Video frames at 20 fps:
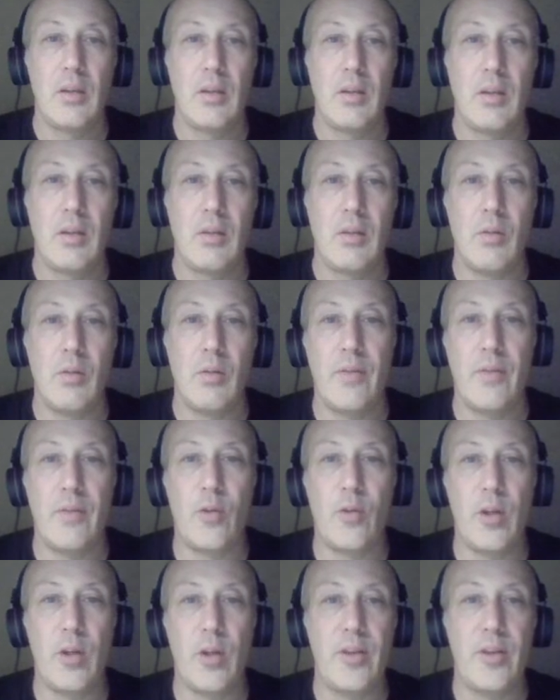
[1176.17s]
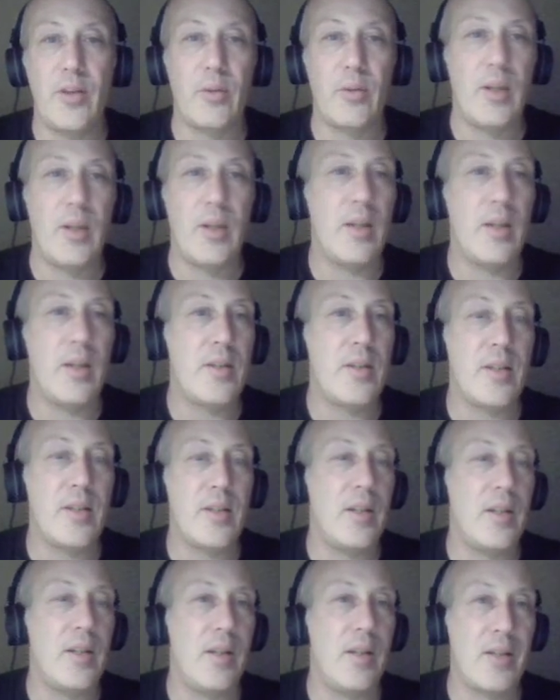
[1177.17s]
143 that's it
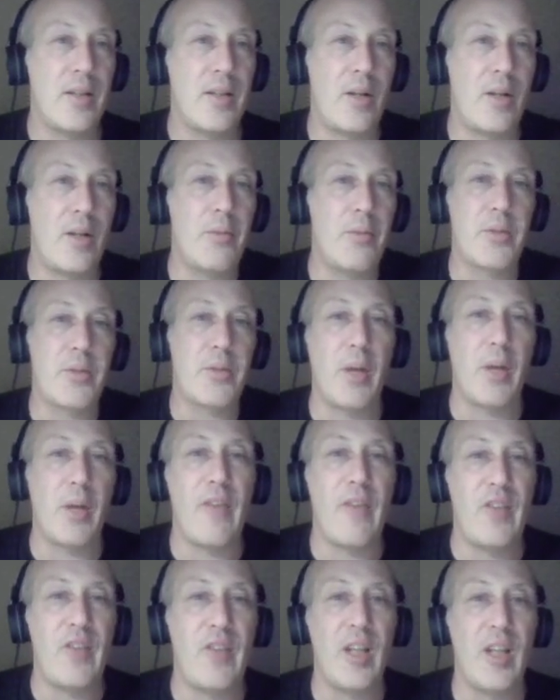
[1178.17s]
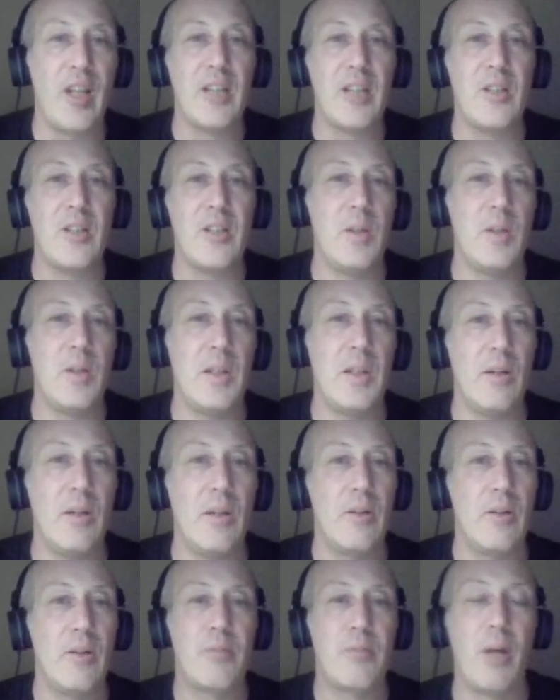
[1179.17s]
that's almost what i feel like doing though it's
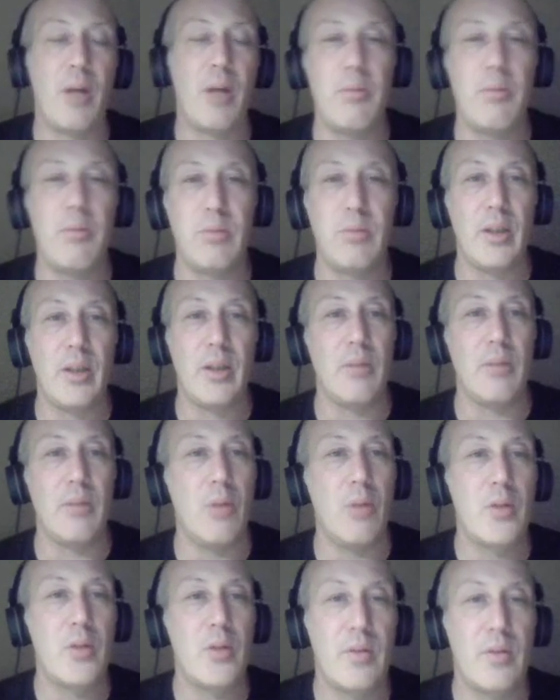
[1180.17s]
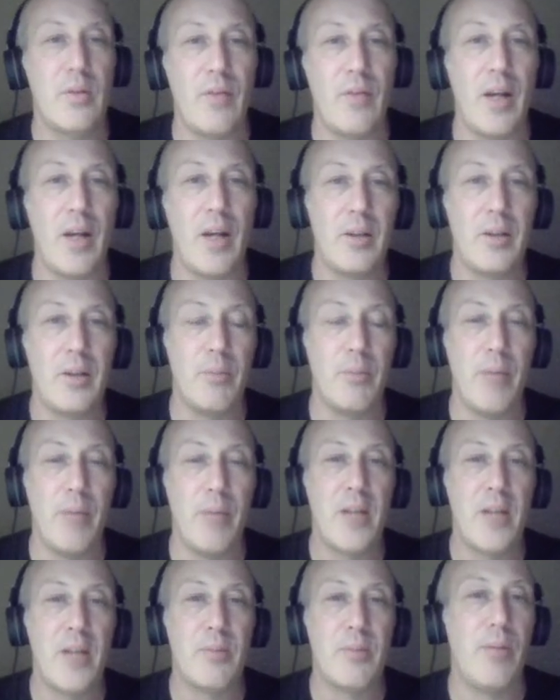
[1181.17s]
probably your most your
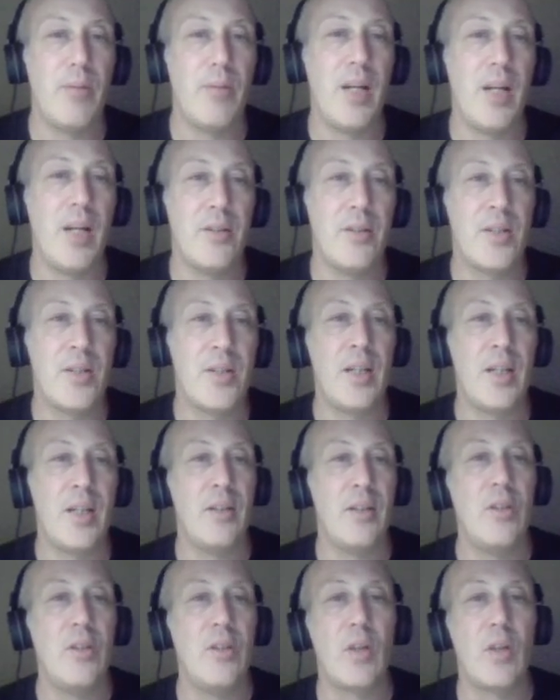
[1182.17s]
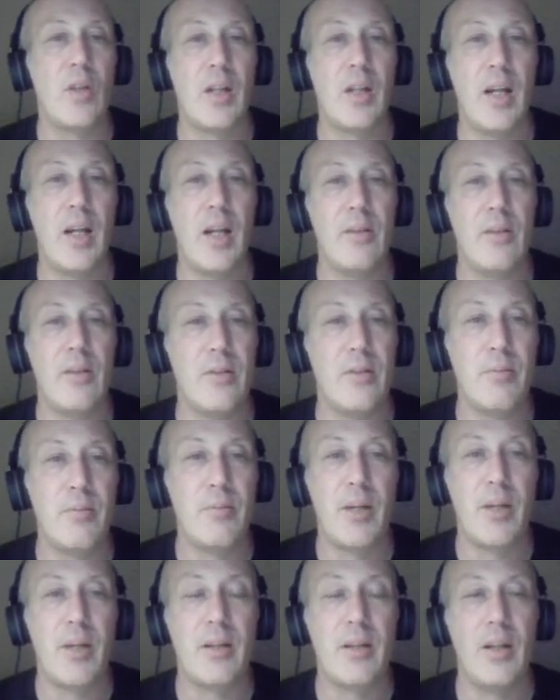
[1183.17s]
best bet is taking new york islanders
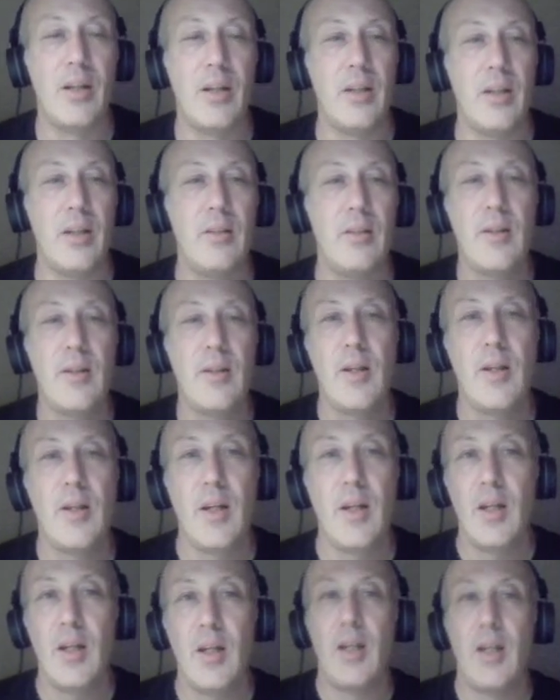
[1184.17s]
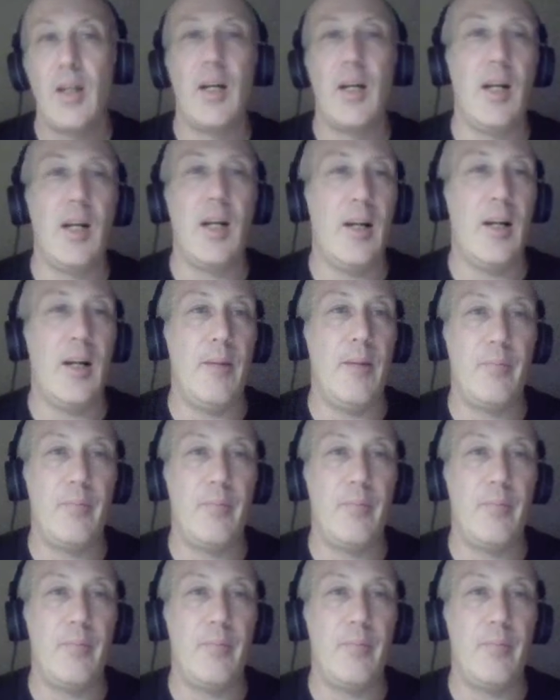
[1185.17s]
puck line um,